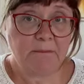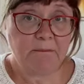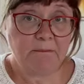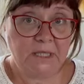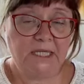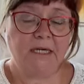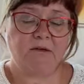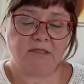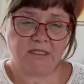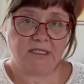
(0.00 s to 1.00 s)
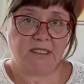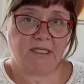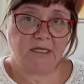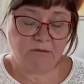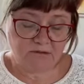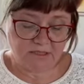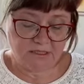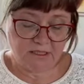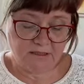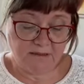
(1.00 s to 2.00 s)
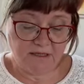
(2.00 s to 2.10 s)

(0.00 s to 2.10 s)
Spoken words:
many hours a day, I would say,